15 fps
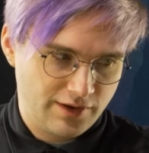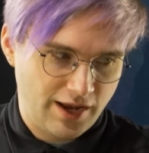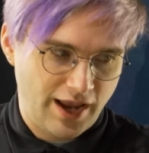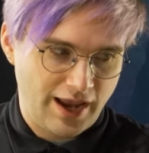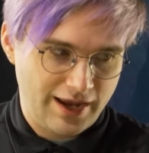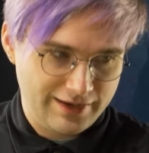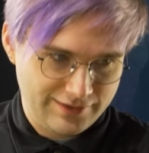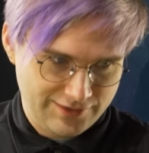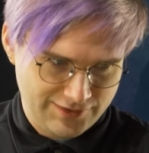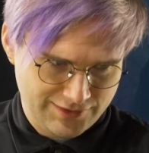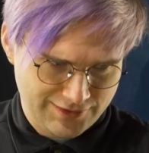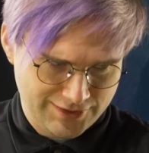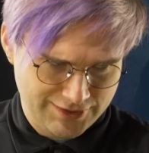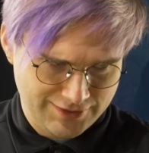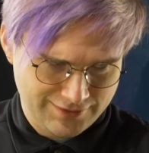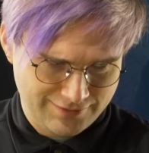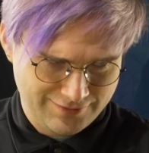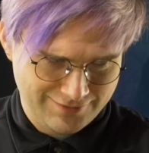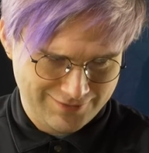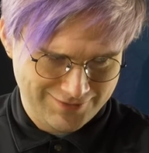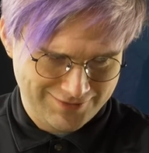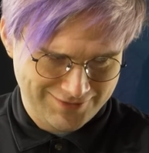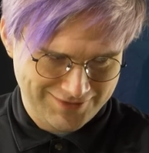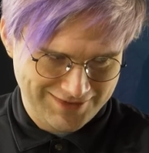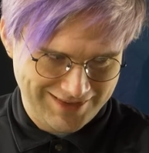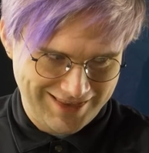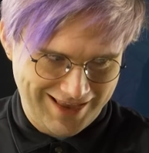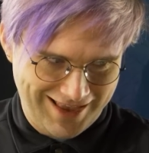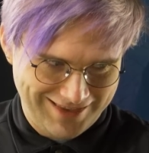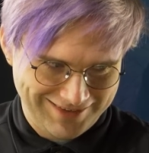8.
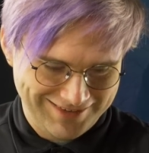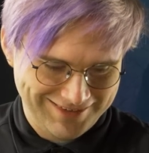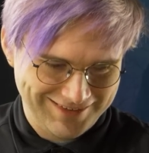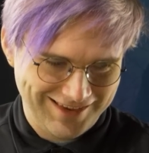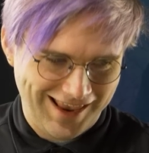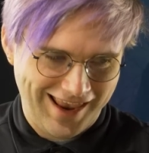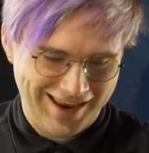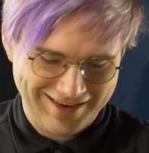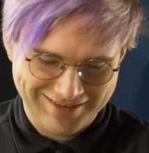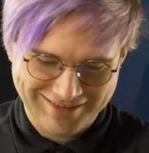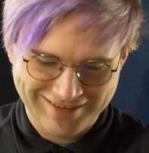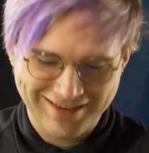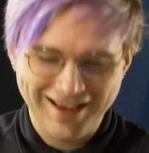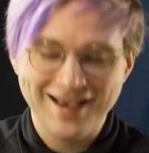Yes, 8.